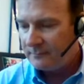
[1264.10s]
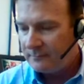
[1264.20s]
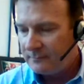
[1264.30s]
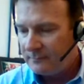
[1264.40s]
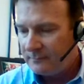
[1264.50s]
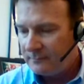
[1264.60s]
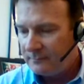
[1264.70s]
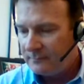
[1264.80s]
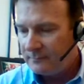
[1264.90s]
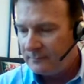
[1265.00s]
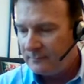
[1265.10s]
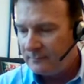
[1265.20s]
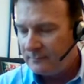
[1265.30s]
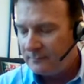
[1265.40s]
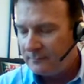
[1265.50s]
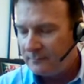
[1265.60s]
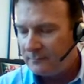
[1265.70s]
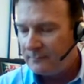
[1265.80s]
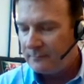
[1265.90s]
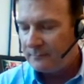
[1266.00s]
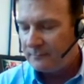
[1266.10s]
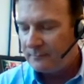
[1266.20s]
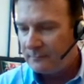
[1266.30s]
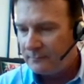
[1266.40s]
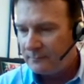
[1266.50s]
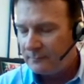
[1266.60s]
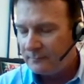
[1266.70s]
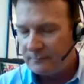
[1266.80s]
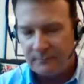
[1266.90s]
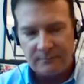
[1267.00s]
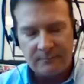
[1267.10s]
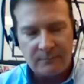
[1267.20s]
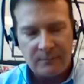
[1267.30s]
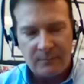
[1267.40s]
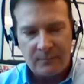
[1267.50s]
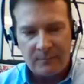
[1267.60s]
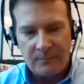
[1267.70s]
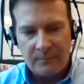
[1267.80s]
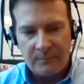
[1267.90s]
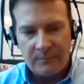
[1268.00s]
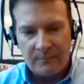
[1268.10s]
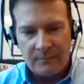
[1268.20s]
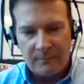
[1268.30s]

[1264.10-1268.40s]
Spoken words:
(not speaking)